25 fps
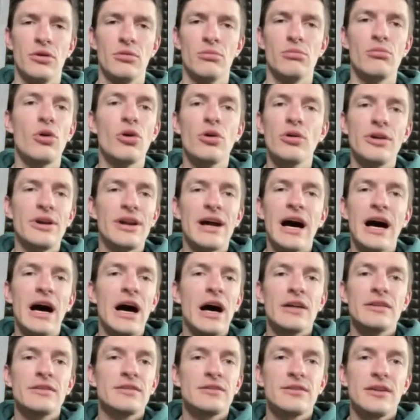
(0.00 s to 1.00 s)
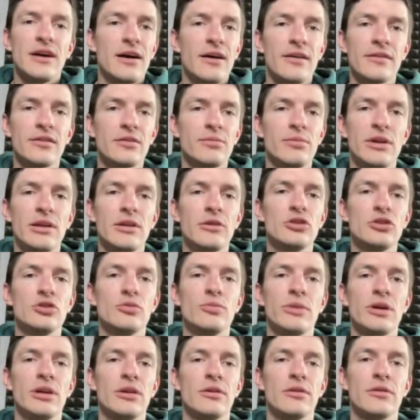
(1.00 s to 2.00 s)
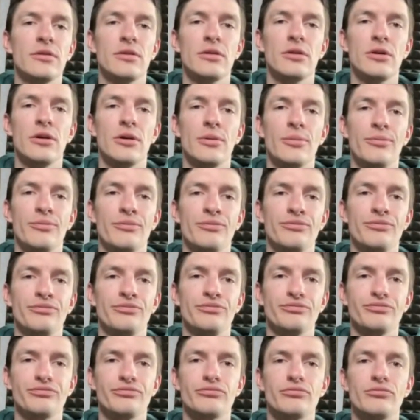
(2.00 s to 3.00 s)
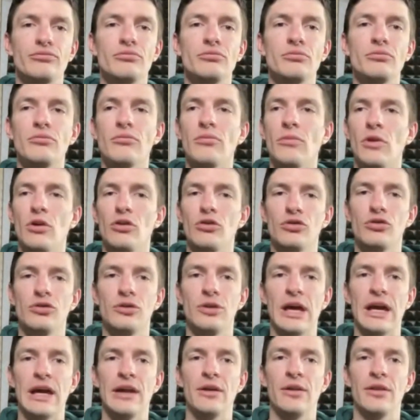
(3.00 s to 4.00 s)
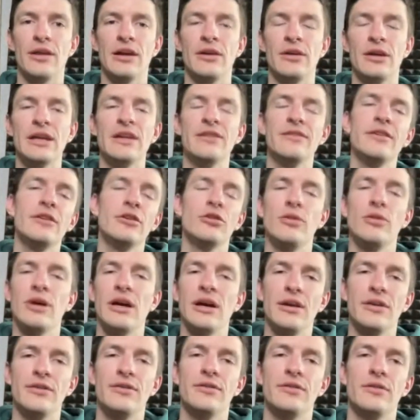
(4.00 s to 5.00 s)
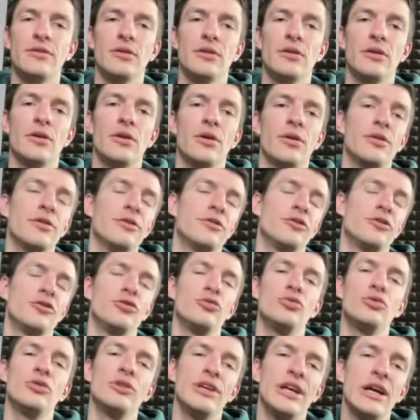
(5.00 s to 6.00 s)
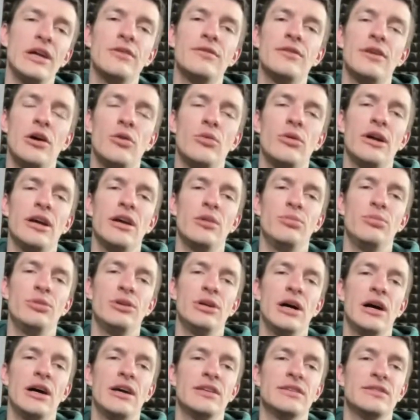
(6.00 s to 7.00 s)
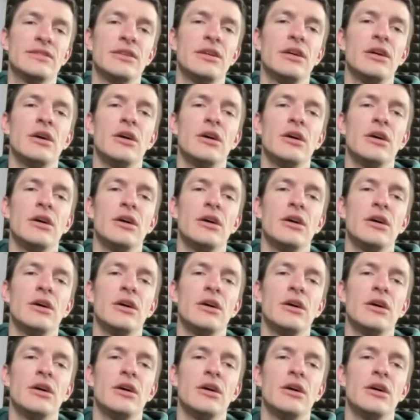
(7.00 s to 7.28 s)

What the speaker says: more enhanced task management, and then integrate this tool against our APIs,